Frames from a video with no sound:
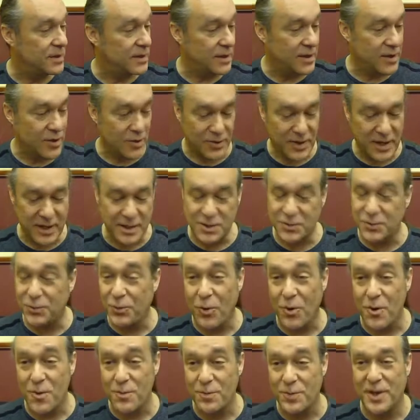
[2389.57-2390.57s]
you know, these
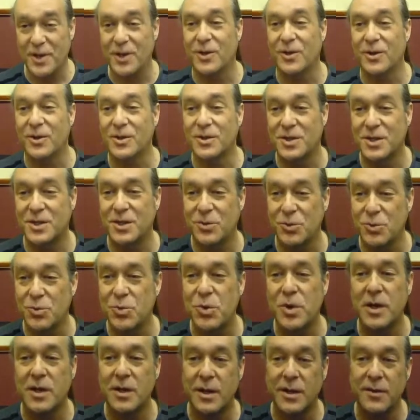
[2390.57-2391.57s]
four pillars to
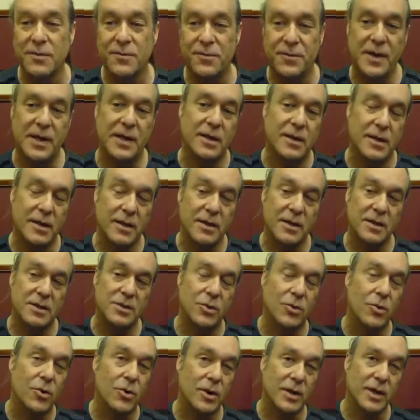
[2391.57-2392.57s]
really fit into
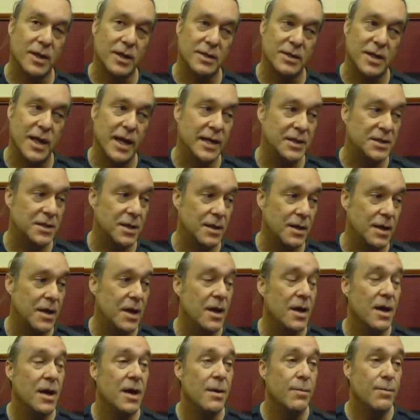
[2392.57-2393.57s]
this organization:
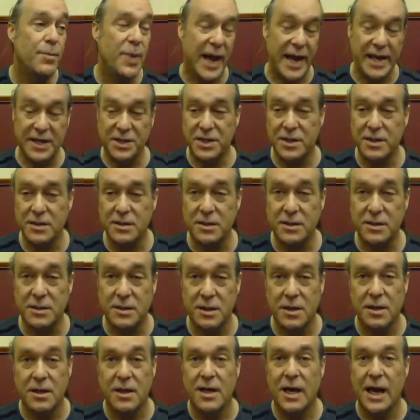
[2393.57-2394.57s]

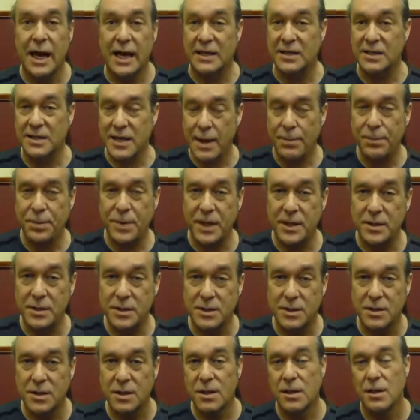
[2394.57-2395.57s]
patience,
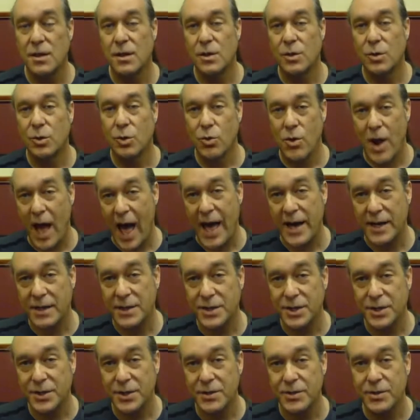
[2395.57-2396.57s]
acceptance,
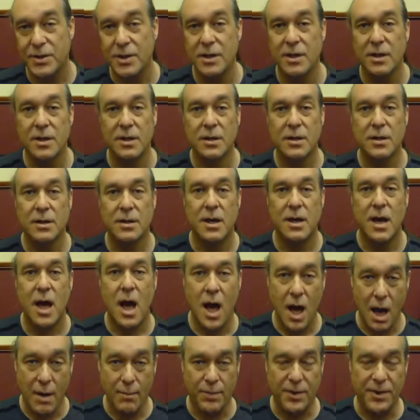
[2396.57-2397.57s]
gratitude,
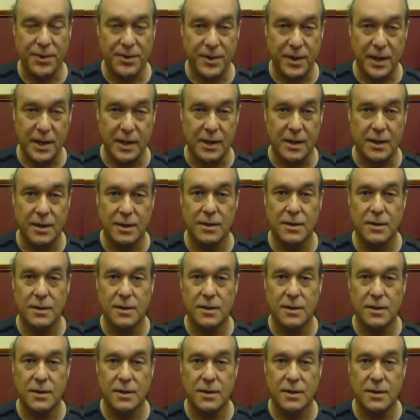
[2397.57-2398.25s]
empathy.